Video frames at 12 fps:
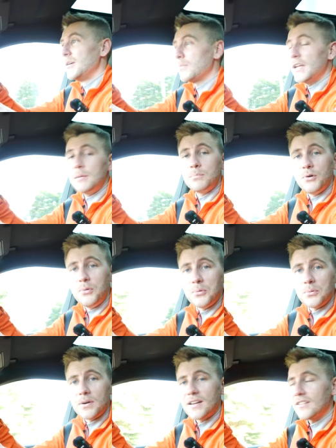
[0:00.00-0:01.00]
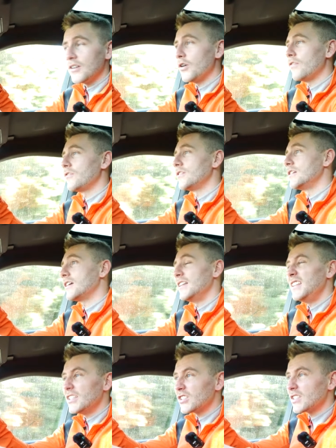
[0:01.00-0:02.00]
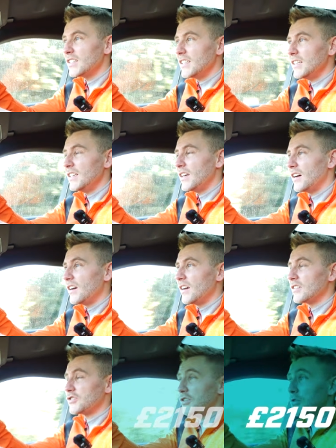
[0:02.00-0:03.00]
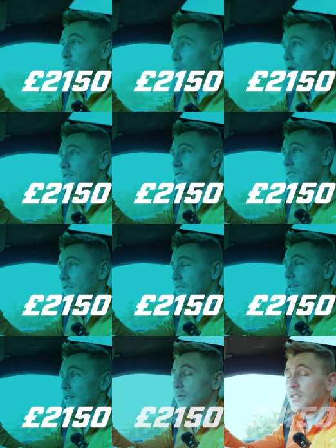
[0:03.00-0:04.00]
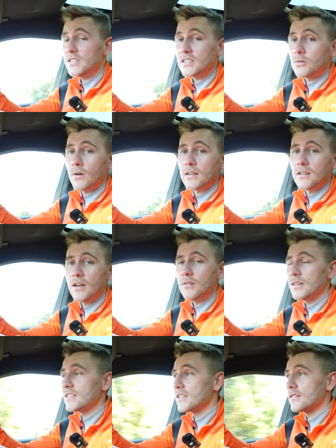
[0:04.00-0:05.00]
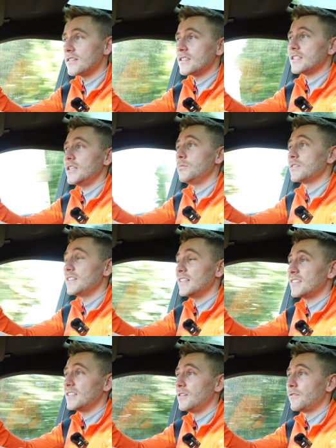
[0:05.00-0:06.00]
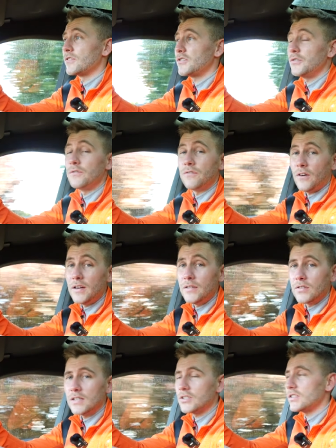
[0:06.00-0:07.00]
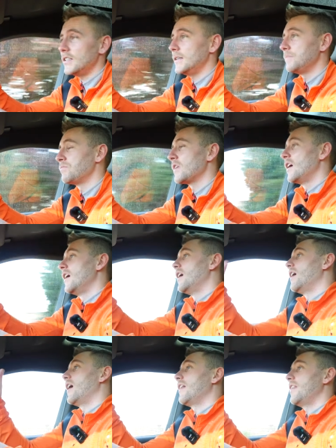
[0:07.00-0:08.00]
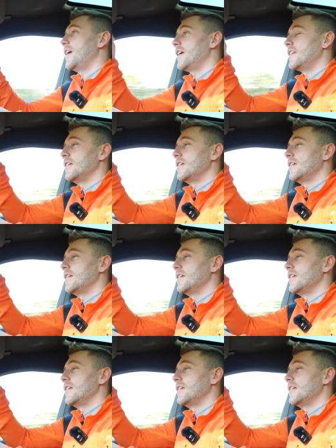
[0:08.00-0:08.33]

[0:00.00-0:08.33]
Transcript: played ball, and I offered initially 2,150, which is quite low considering the ski was listed for 2,500 initially. And then